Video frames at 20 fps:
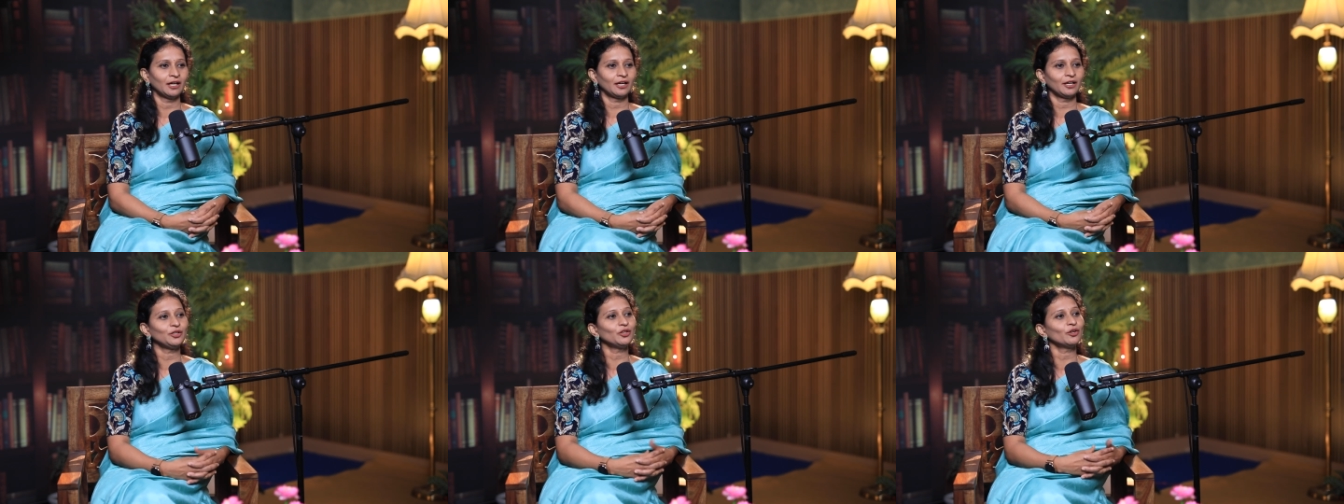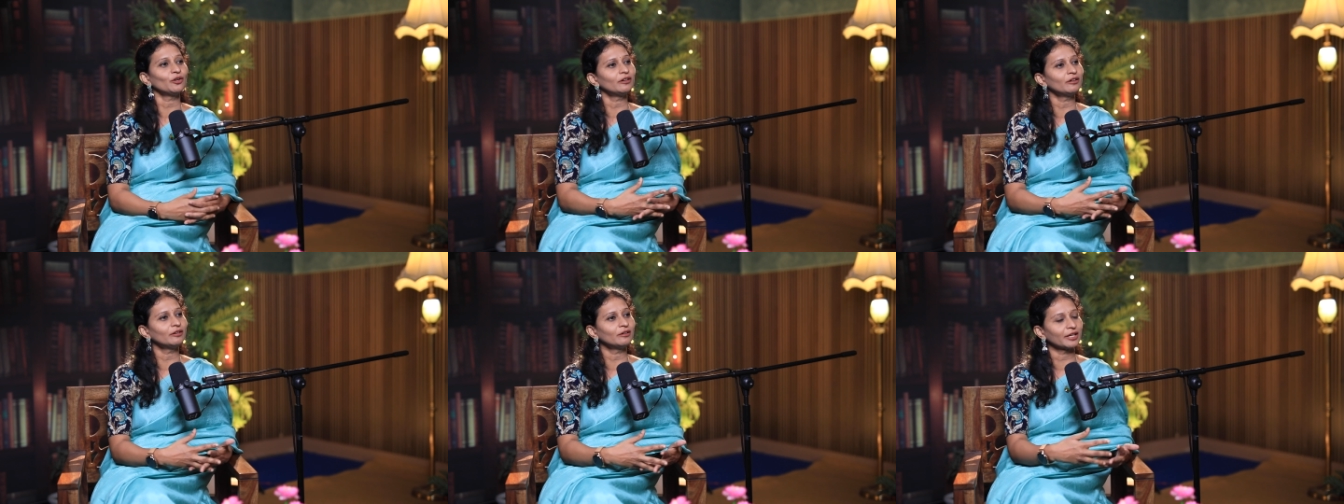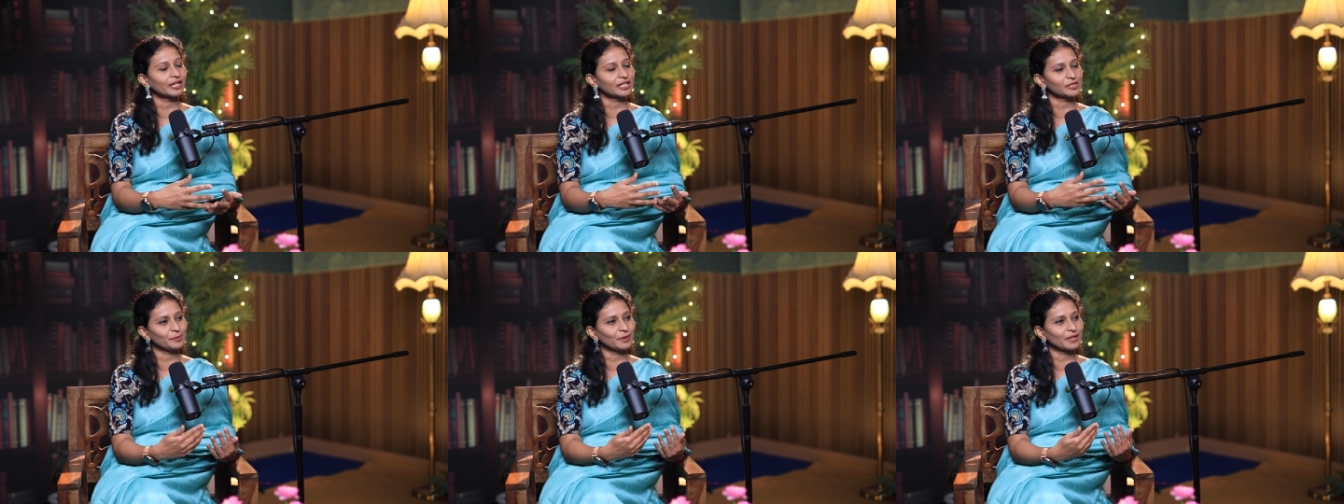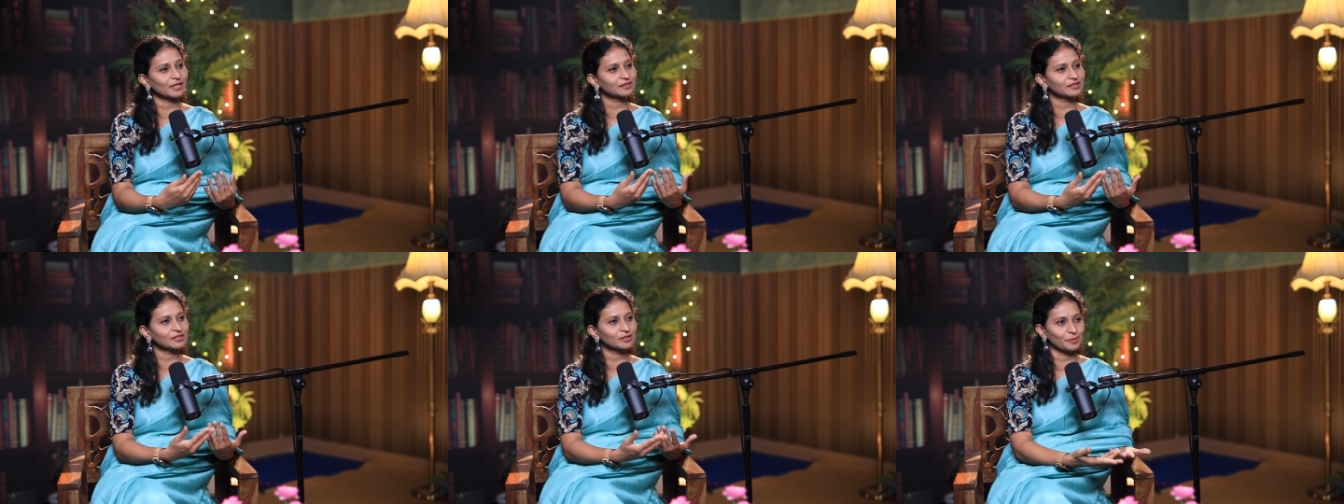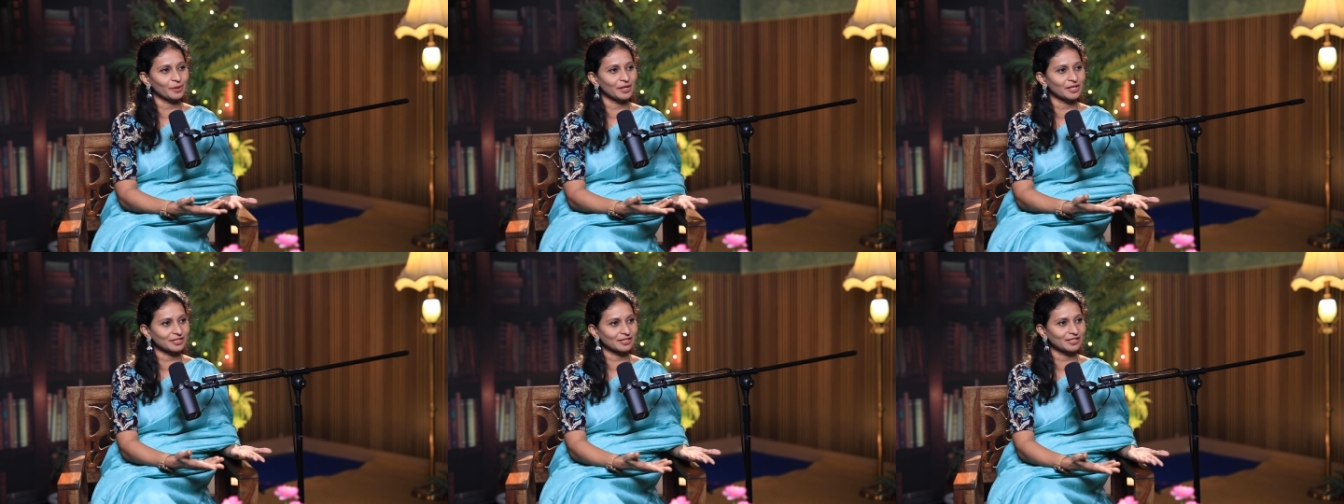Your experience is
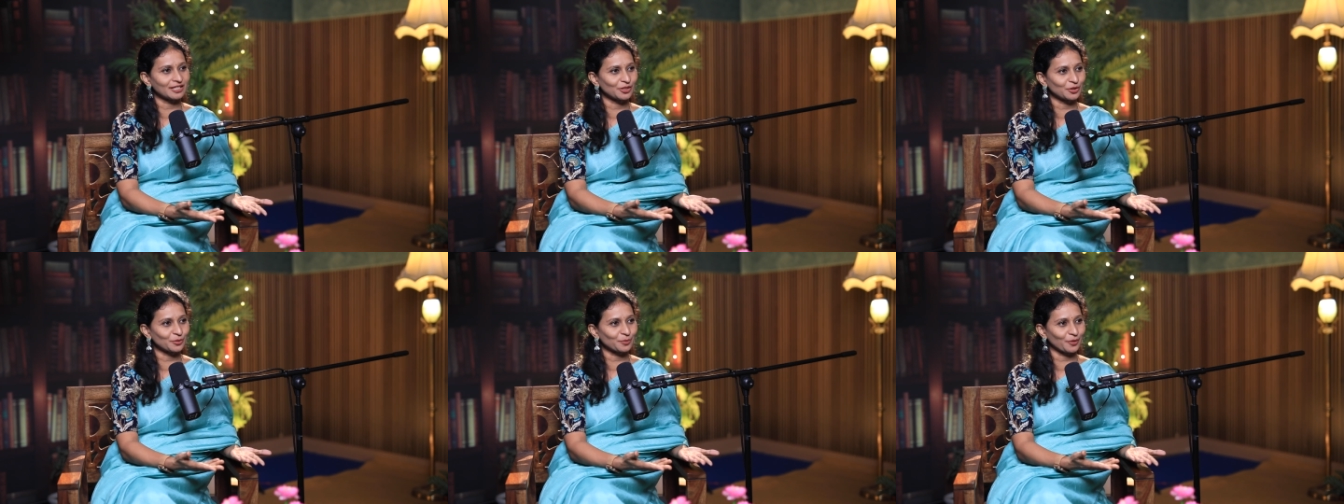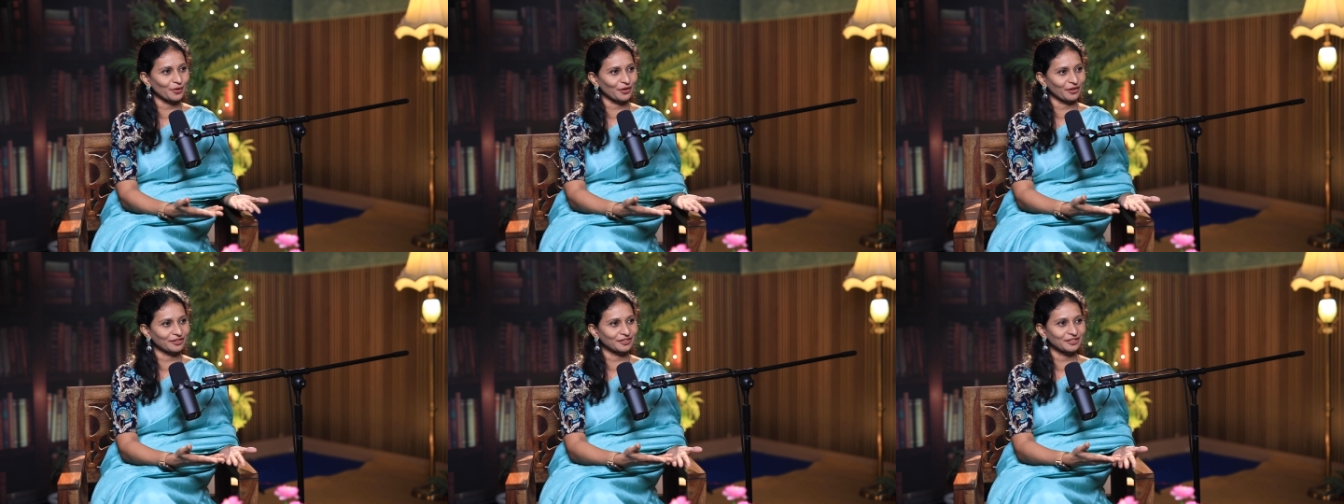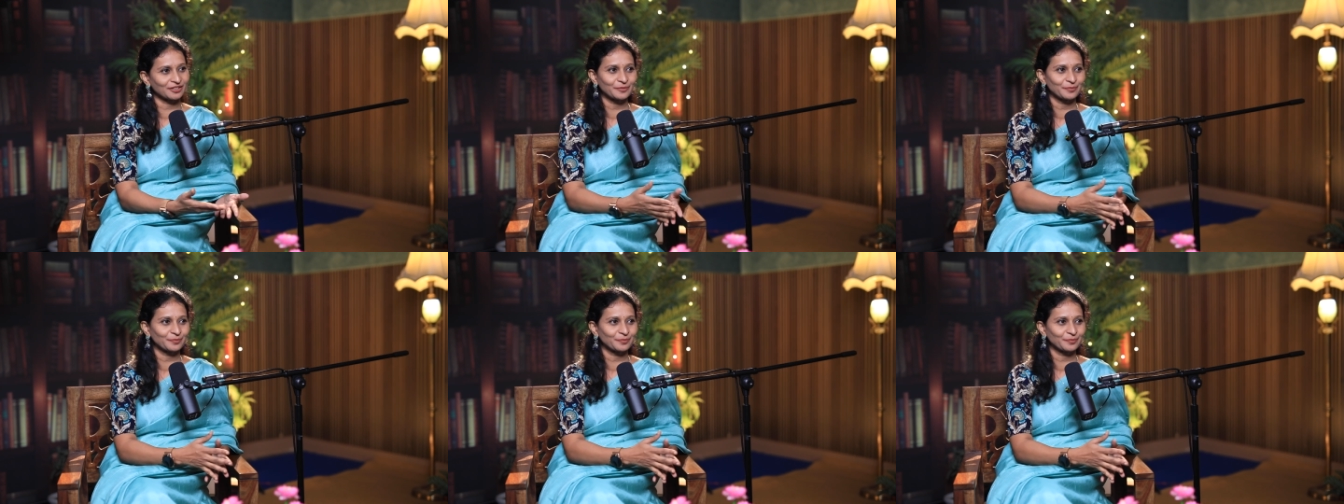majorly into product.